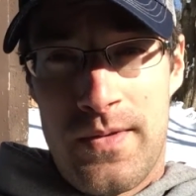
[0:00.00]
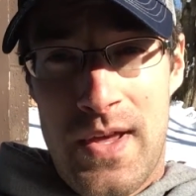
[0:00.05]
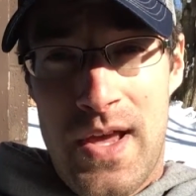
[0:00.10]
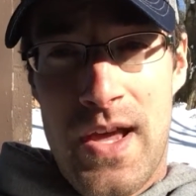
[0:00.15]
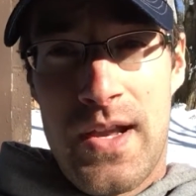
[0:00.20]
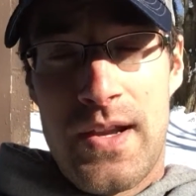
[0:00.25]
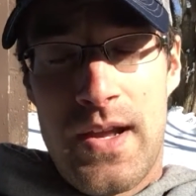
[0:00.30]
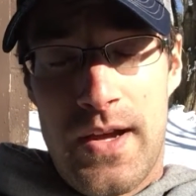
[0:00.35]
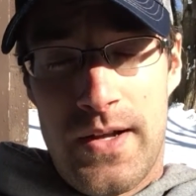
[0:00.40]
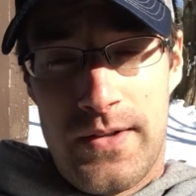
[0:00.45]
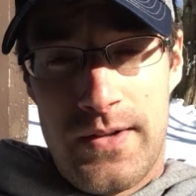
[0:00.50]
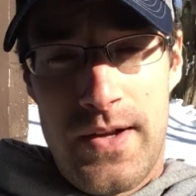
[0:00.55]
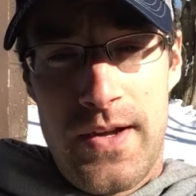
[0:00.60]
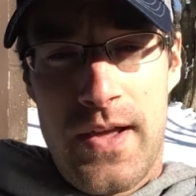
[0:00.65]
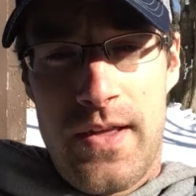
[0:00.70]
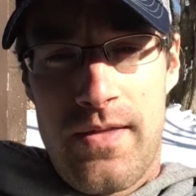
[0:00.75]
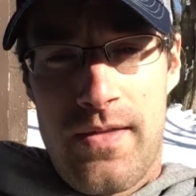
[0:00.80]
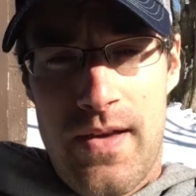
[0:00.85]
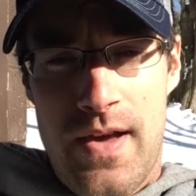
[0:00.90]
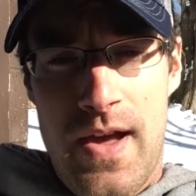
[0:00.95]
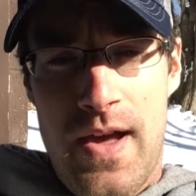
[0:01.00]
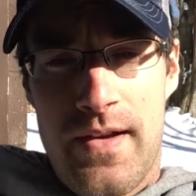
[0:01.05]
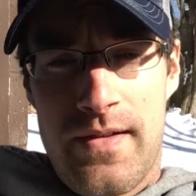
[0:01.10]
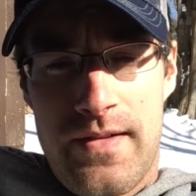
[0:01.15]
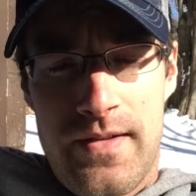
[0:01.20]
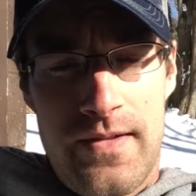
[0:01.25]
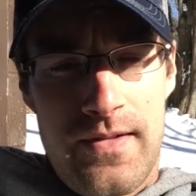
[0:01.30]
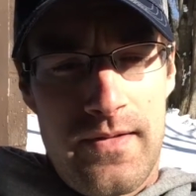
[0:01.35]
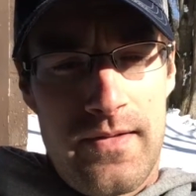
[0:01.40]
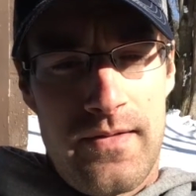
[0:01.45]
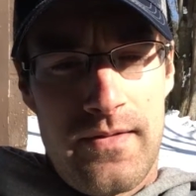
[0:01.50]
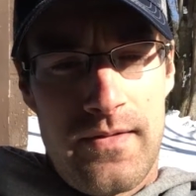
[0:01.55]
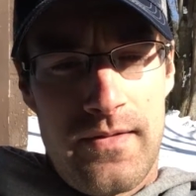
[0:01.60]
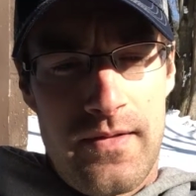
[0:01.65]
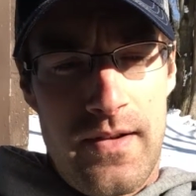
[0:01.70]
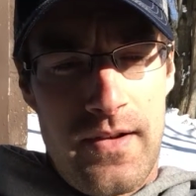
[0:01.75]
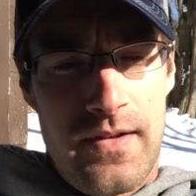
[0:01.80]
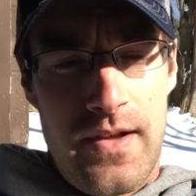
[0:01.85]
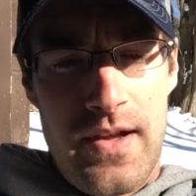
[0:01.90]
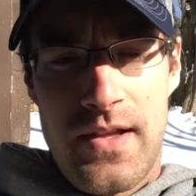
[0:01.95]
I like that
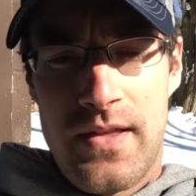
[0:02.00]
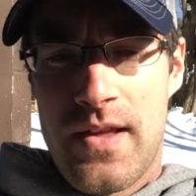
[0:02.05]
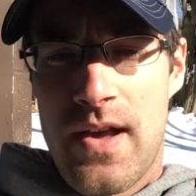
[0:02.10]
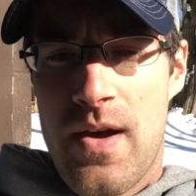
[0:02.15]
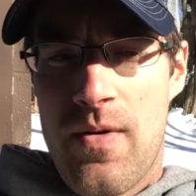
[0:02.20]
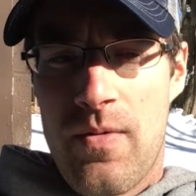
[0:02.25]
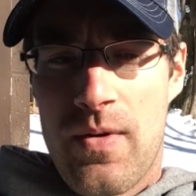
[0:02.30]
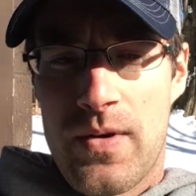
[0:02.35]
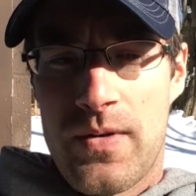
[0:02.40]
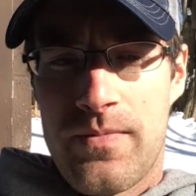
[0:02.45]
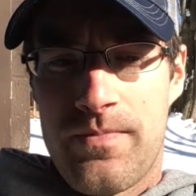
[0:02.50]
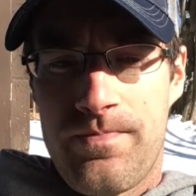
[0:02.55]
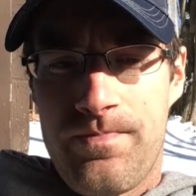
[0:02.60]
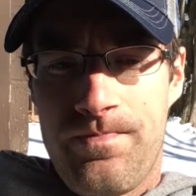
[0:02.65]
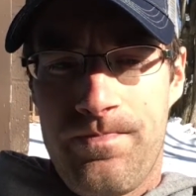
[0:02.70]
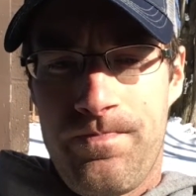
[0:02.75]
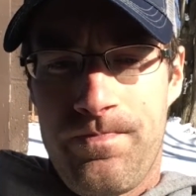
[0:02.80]
one.